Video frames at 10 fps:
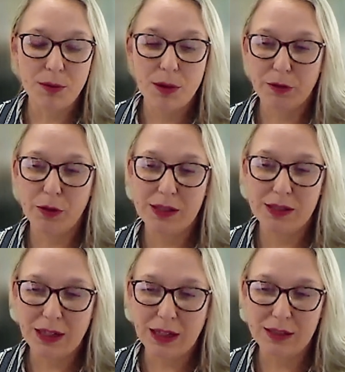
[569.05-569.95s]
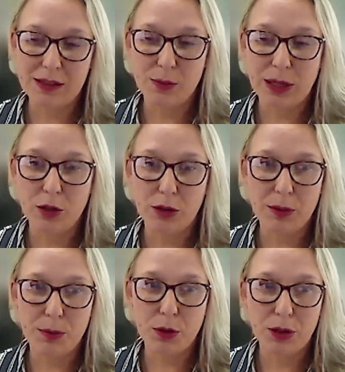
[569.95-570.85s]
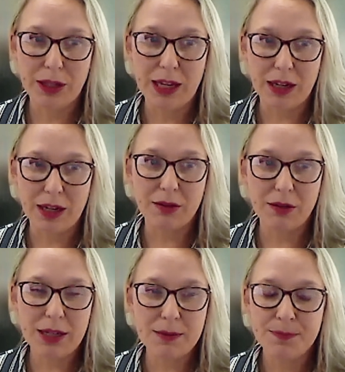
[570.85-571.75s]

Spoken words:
But for this analysis, we're looking purely at heart rate.